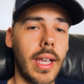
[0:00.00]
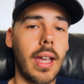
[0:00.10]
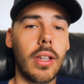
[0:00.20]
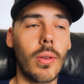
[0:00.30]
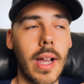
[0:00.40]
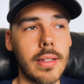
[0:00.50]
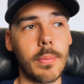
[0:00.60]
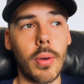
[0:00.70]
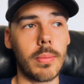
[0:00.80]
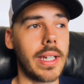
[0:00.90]
yeah, you guys
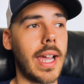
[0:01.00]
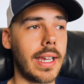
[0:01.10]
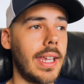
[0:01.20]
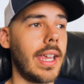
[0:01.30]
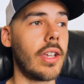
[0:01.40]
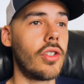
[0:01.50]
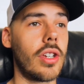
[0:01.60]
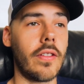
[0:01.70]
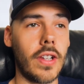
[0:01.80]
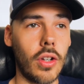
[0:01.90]
probably get a gauge
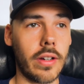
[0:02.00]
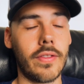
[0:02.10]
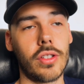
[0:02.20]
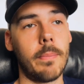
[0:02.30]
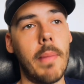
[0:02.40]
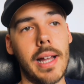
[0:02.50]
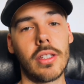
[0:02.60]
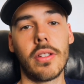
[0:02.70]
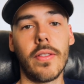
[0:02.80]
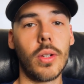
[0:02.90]
if you're looking for some
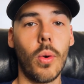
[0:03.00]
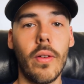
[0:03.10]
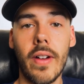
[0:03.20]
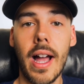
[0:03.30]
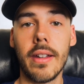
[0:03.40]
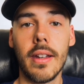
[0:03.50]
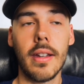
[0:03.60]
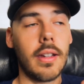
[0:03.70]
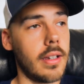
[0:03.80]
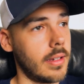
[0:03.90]
mats for your van.
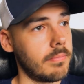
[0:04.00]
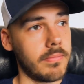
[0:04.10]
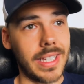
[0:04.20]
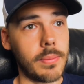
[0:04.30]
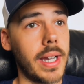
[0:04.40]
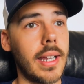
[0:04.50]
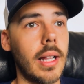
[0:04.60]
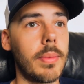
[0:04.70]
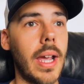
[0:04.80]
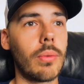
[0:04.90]
This might
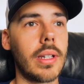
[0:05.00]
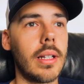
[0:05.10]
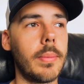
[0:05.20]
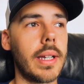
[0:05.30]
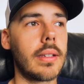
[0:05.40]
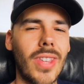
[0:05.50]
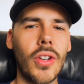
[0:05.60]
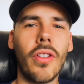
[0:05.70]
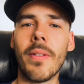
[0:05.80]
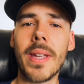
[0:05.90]
help you out a little bit.
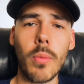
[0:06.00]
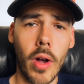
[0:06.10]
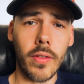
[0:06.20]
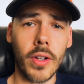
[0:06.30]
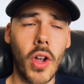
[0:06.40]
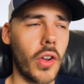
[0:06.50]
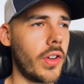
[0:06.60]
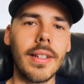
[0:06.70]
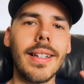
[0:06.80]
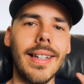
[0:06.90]
Enough of me waffling
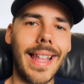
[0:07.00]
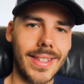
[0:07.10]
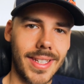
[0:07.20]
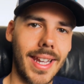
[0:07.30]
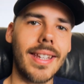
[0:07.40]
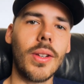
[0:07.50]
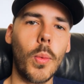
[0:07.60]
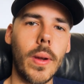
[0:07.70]
on, let's get into